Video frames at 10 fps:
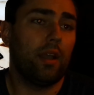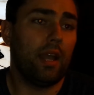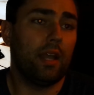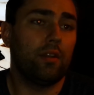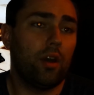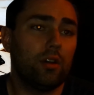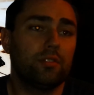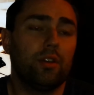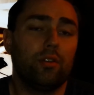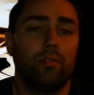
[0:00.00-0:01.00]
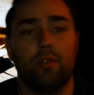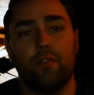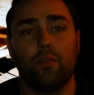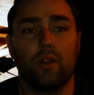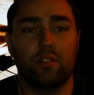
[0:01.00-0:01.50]
And also,
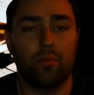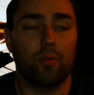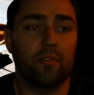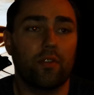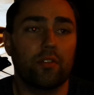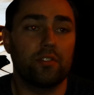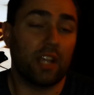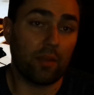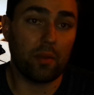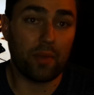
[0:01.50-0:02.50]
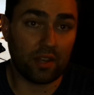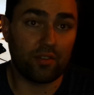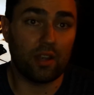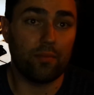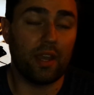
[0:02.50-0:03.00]
if you want to support me further, check out my
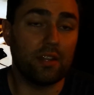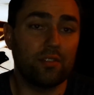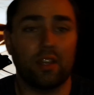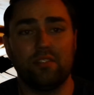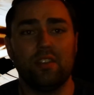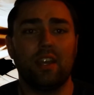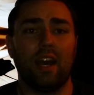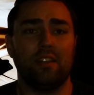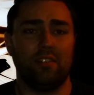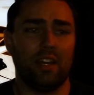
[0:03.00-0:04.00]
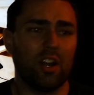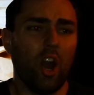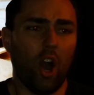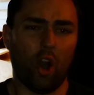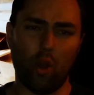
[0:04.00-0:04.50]
Patreon page. Okay, see you guys later.
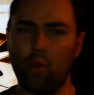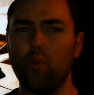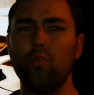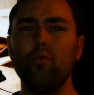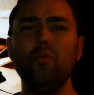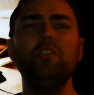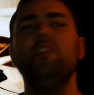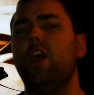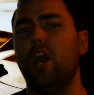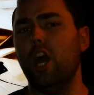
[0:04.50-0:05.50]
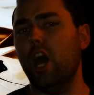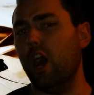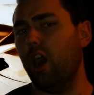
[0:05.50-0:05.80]
Oh, yeah!